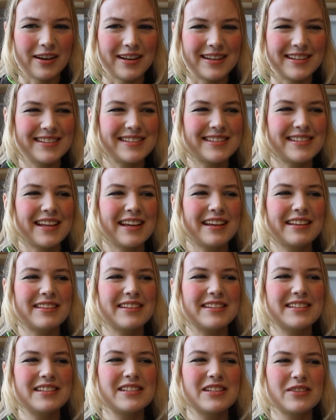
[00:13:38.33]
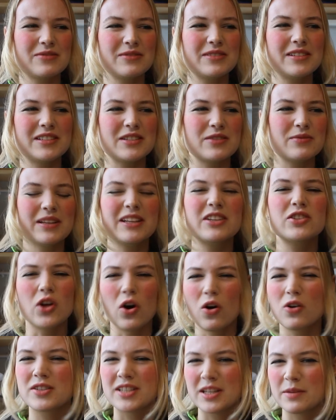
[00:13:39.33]
And it's like, it's a really
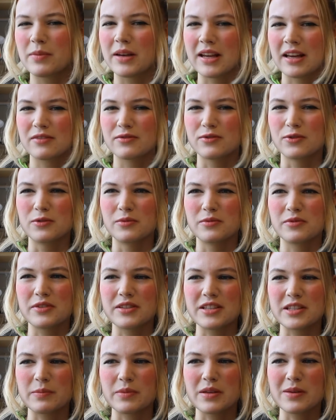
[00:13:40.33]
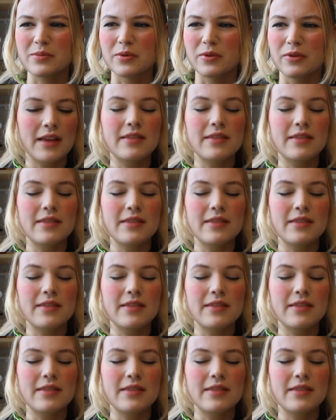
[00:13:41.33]
toxic platform for these people.